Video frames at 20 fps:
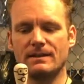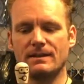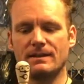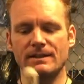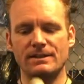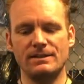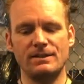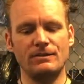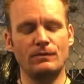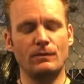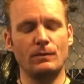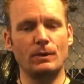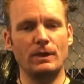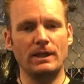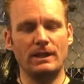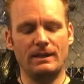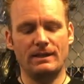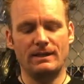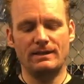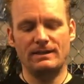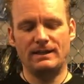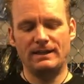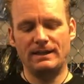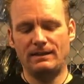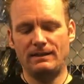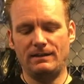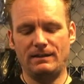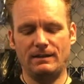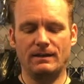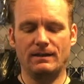This is Woody, a
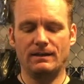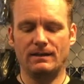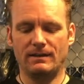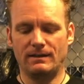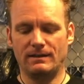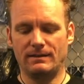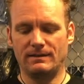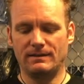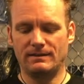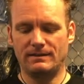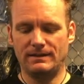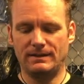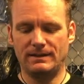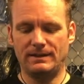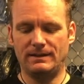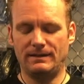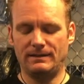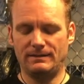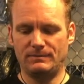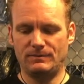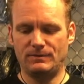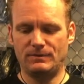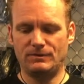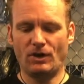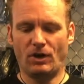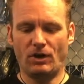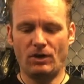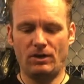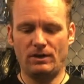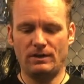little
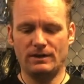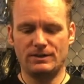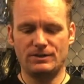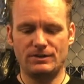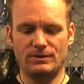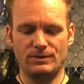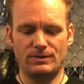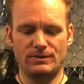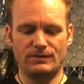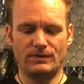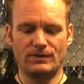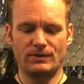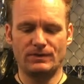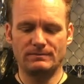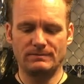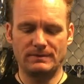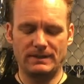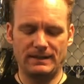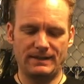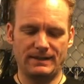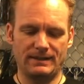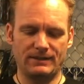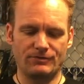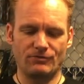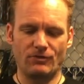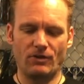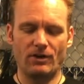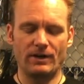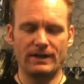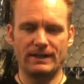doll that's used for, I think,
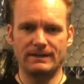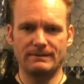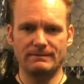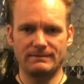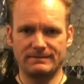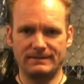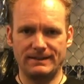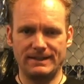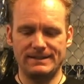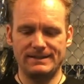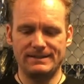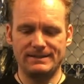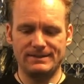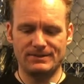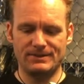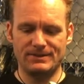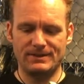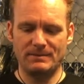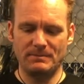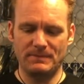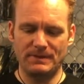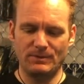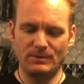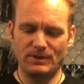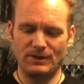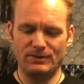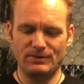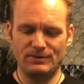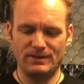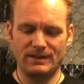drawing lessons or something.
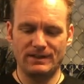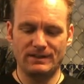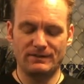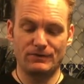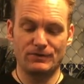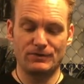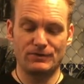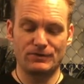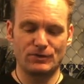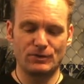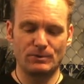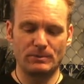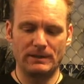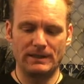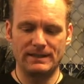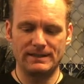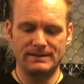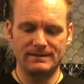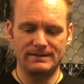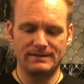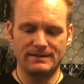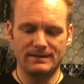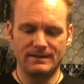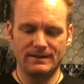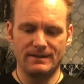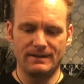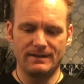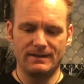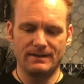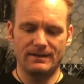We're using it for scuba lessons.
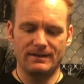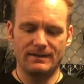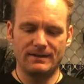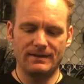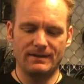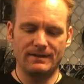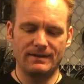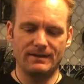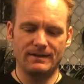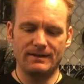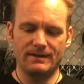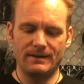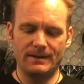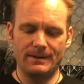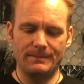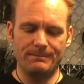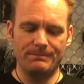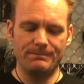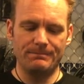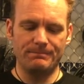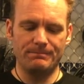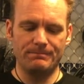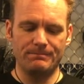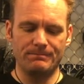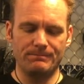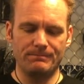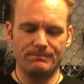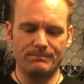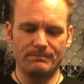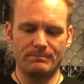And
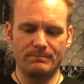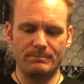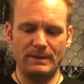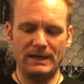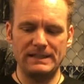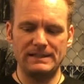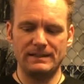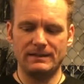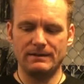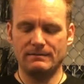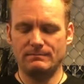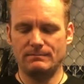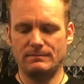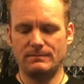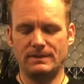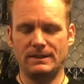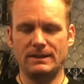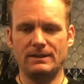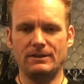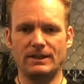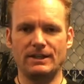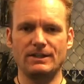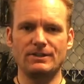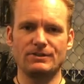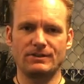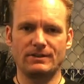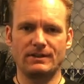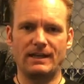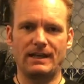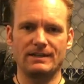he got
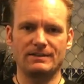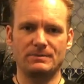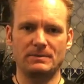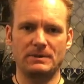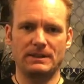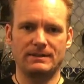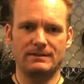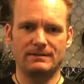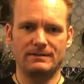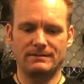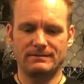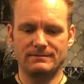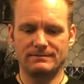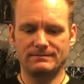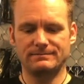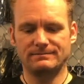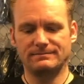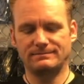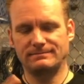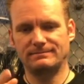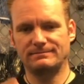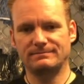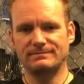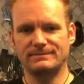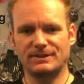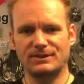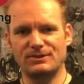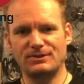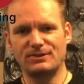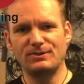injured last week, so
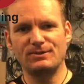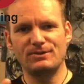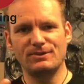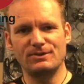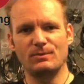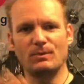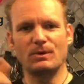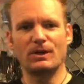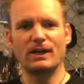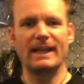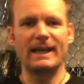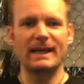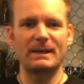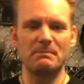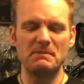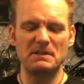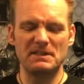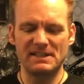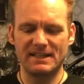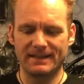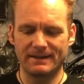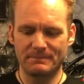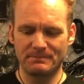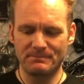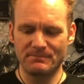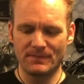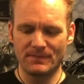excuses one leg missing.